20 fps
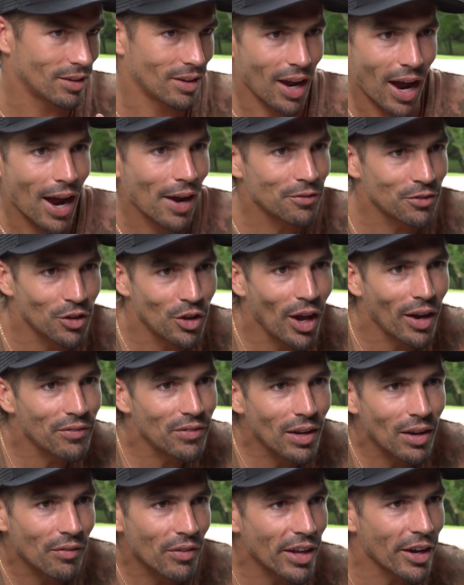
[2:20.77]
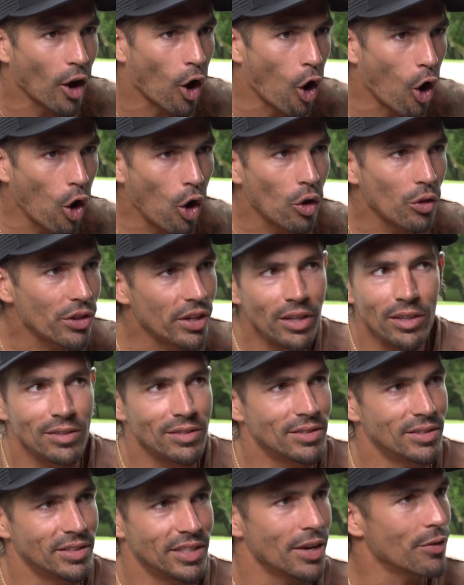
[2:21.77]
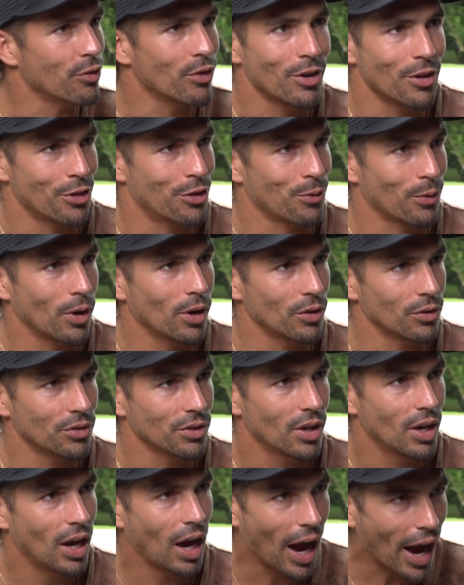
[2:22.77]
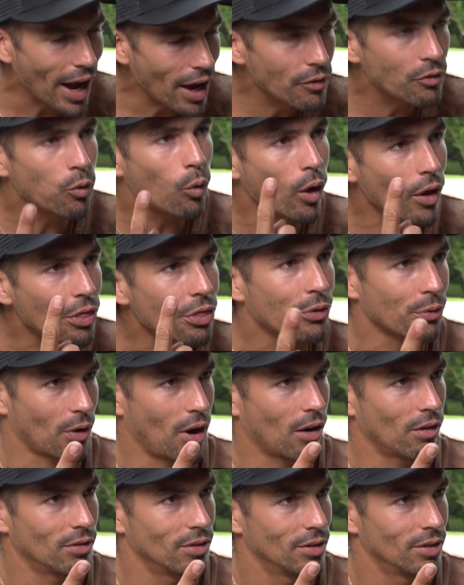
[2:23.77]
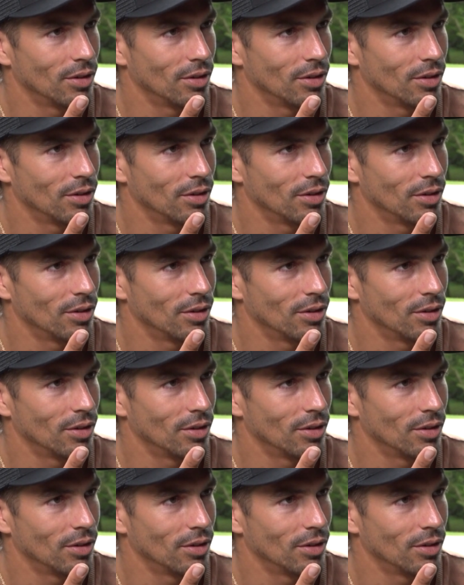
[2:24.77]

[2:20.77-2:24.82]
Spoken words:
have to have like all these different throws. I have one throw.